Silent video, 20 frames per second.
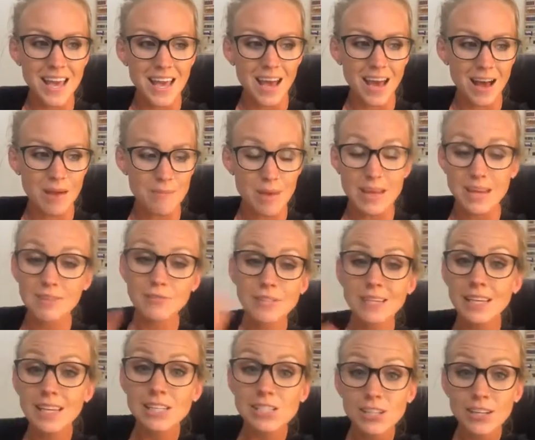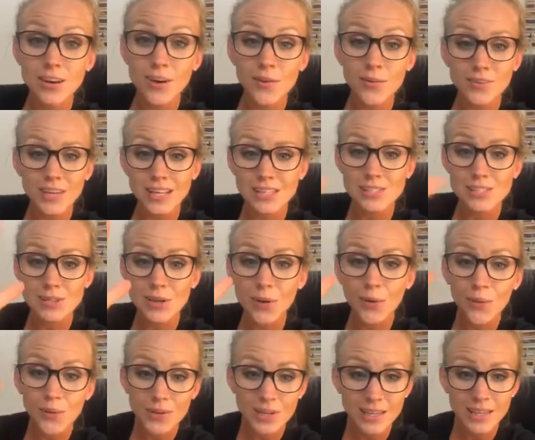and to each their own, that's
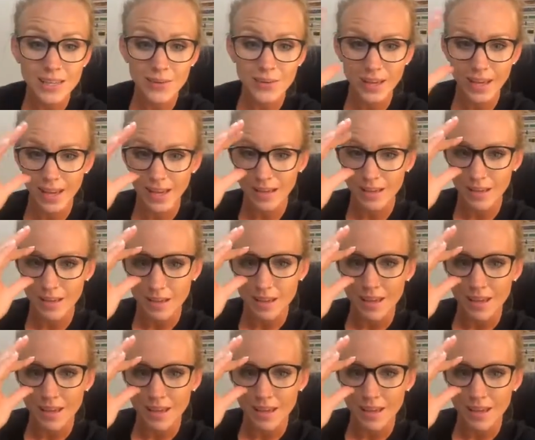totally okay.